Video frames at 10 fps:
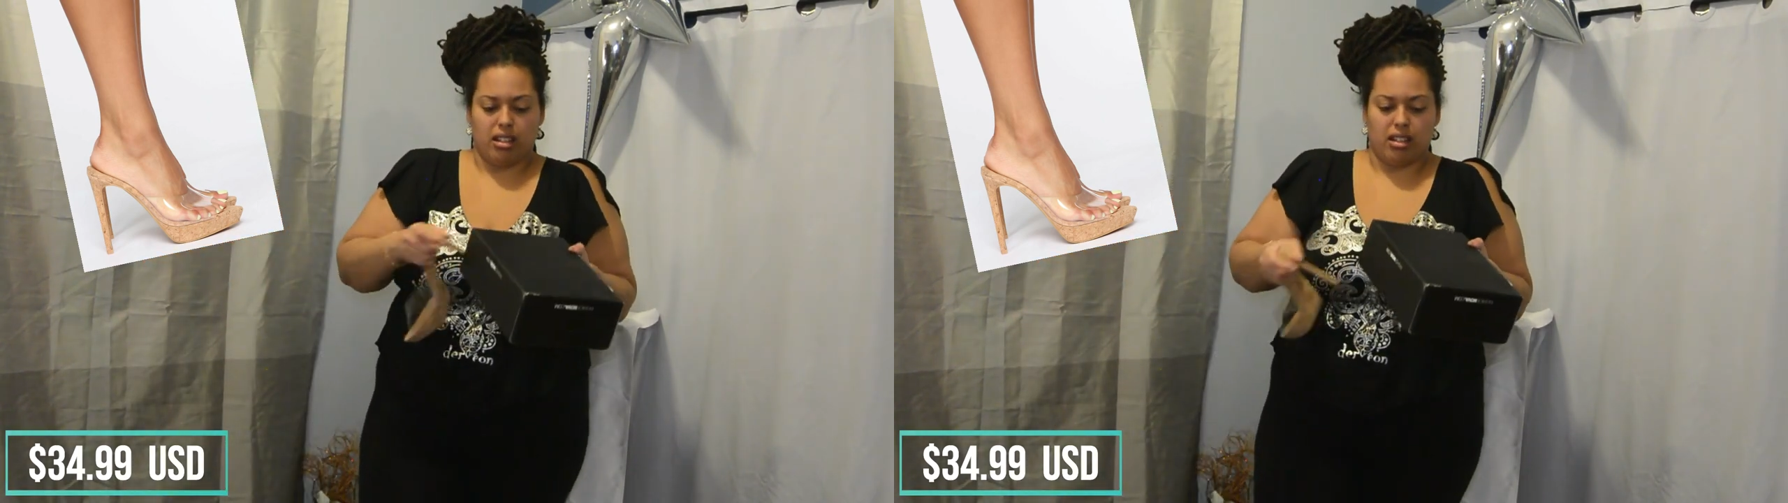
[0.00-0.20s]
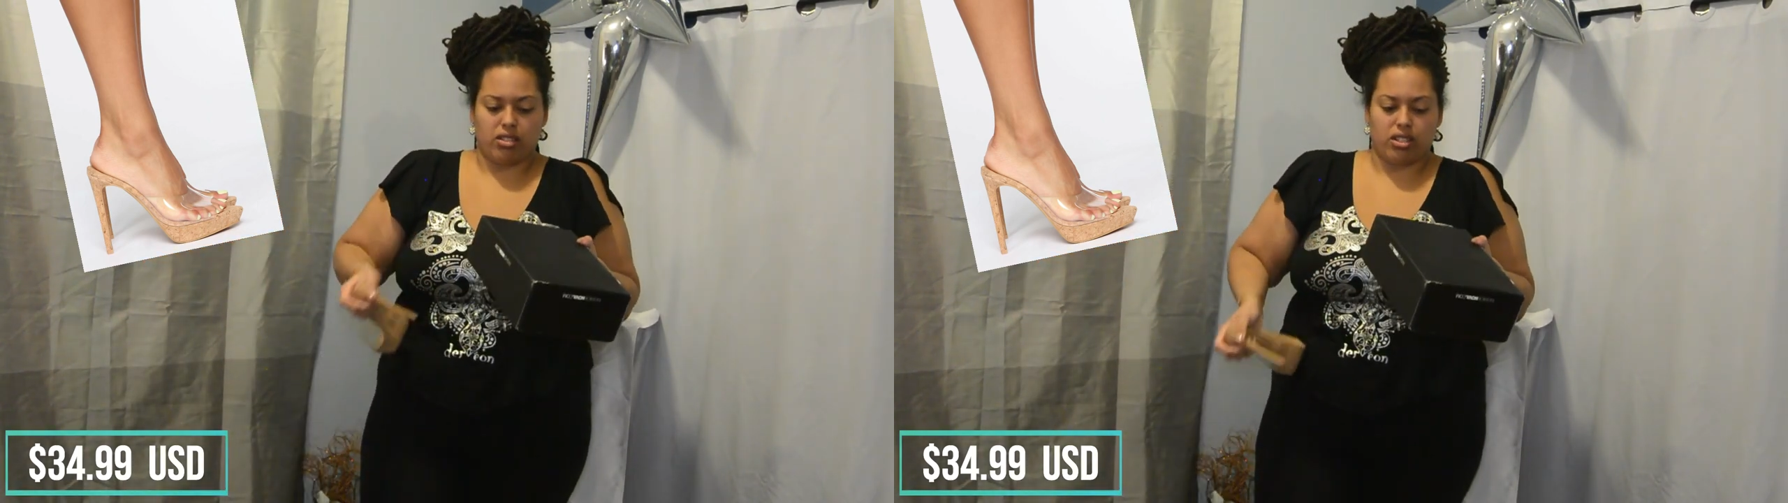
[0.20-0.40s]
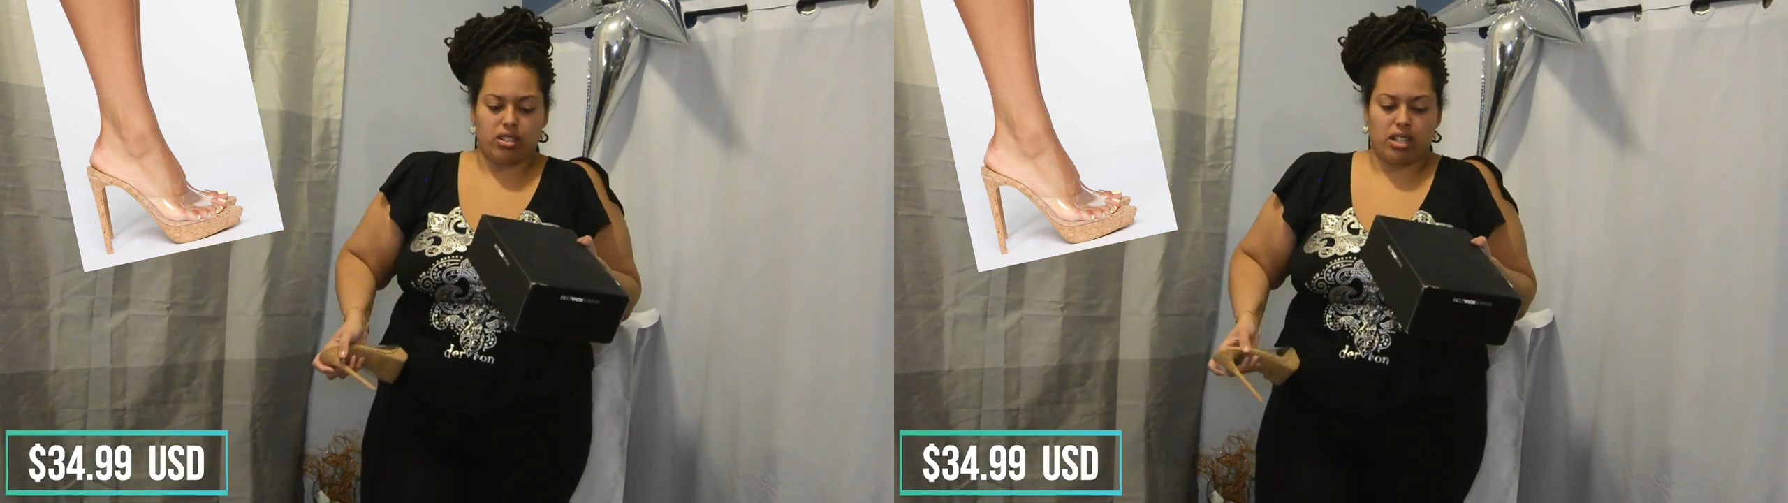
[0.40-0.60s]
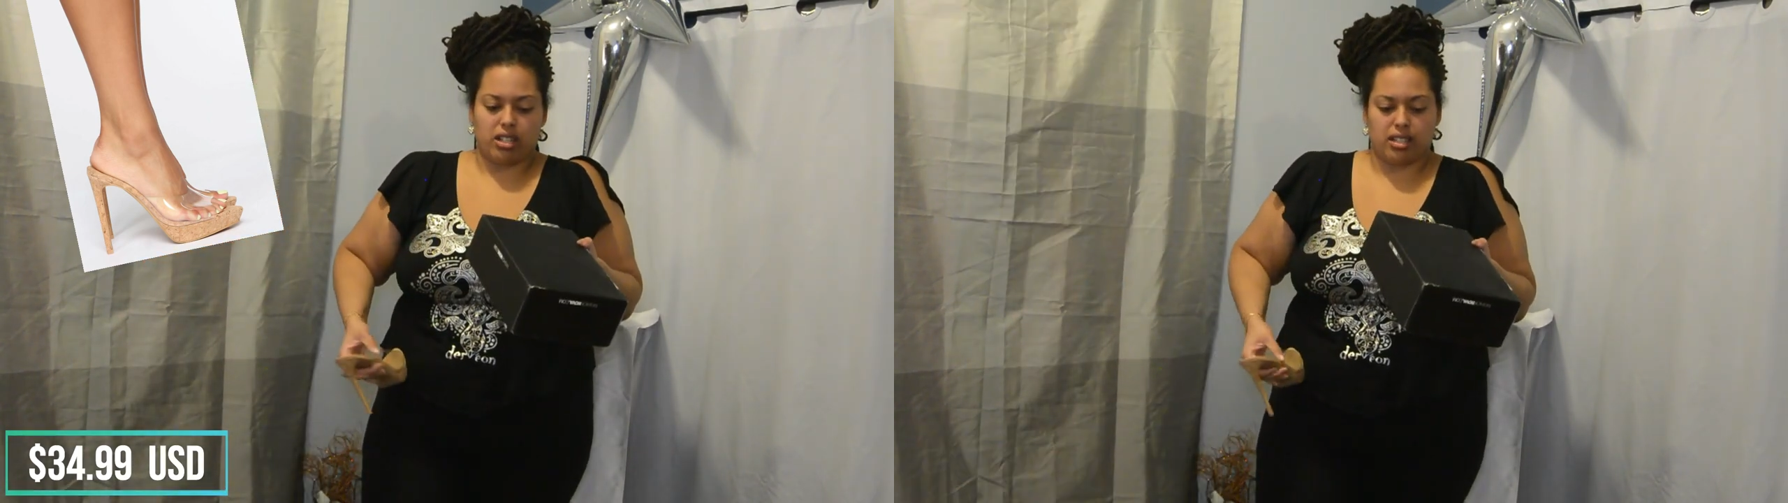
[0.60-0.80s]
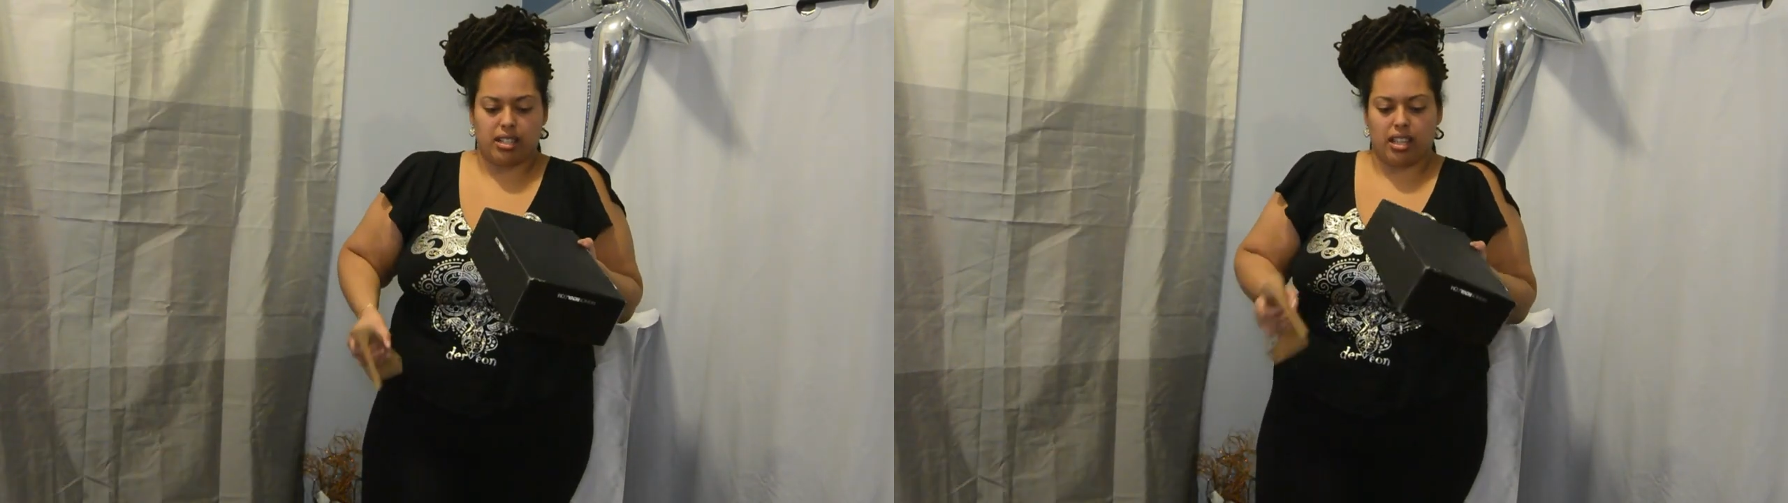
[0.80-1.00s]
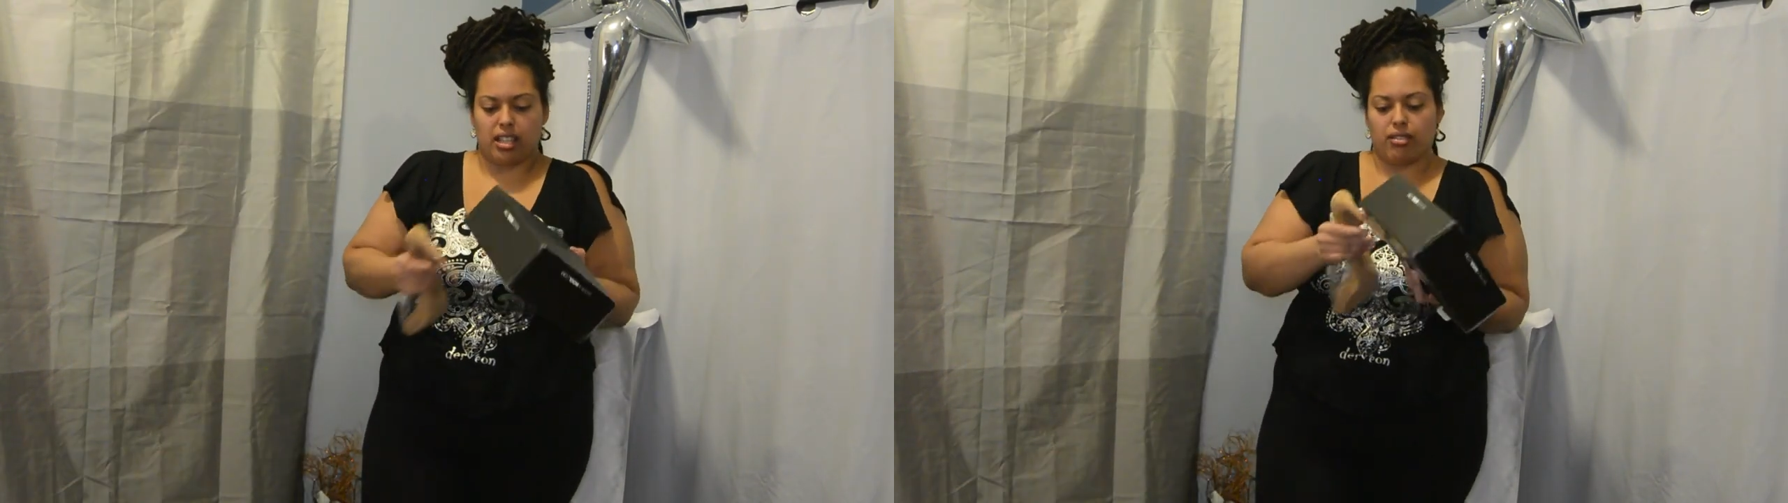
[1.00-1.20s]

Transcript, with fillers: I'll just kind of stay in